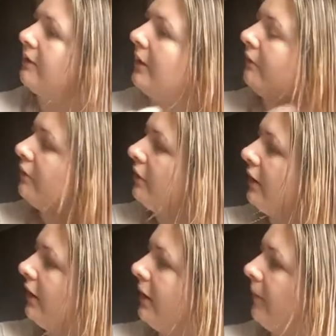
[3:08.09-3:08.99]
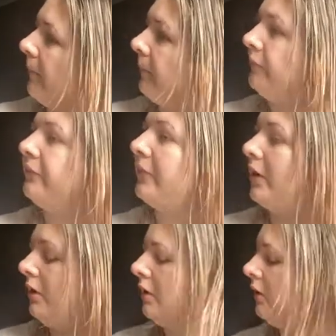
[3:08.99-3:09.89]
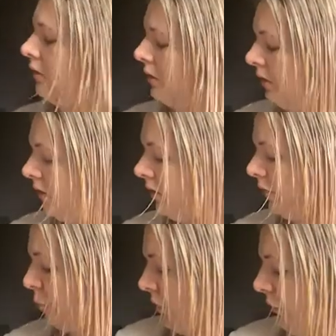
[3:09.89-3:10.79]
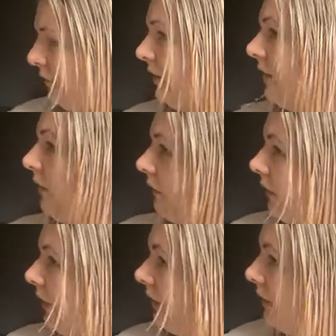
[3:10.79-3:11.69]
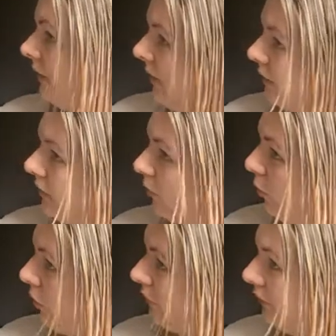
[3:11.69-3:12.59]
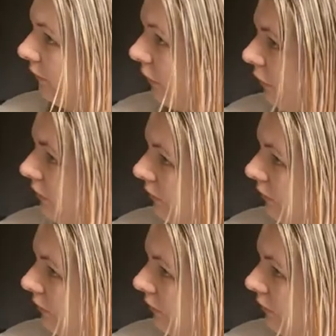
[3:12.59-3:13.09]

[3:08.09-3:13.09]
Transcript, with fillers: I haven't really um posted anything and I haven't even posted a photo